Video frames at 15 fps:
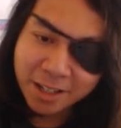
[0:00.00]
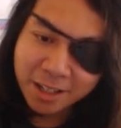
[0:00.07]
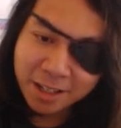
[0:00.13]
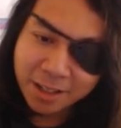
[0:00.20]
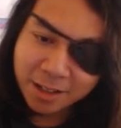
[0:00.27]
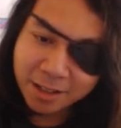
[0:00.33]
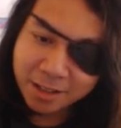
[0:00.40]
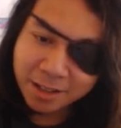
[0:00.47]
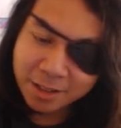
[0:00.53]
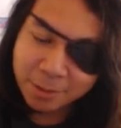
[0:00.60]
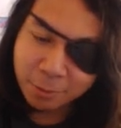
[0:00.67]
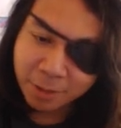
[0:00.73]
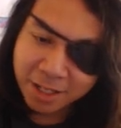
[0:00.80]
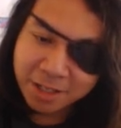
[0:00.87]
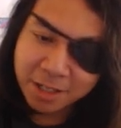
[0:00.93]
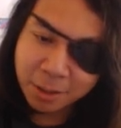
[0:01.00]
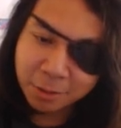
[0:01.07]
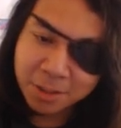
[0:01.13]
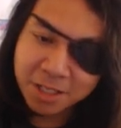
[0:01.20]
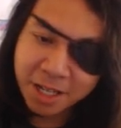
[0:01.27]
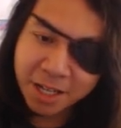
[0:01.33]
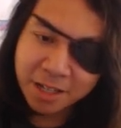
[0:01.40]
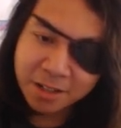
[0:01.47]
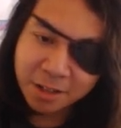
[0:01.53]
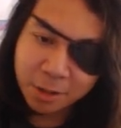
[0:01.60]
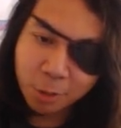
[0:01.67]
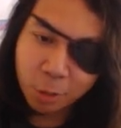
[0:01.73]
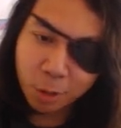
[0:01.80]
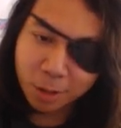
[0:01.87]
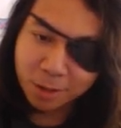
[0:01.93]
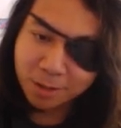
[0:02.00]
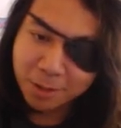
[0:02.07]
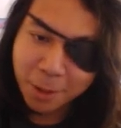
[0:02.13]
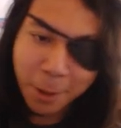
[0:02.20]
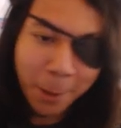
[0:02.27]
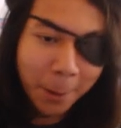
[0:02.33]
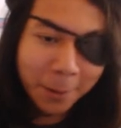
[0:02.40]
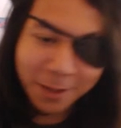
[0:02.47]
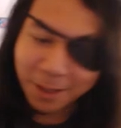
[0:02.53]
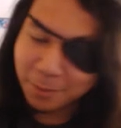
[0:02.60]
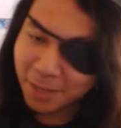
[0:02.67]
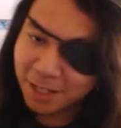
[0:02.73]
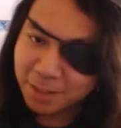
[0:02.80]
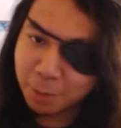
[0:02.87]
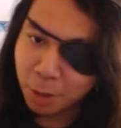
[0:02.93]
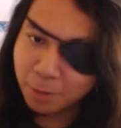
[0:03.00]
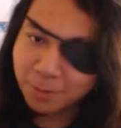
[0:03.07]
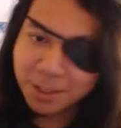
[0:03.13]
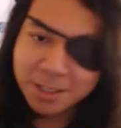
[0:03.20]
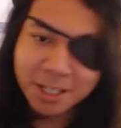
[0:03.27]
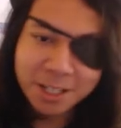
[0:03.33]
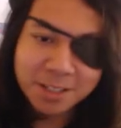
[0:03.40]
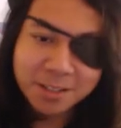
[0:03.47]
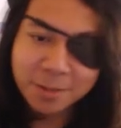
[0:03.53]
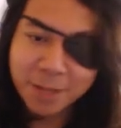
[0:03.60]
this retail chain to court. That makes perfect sense to me.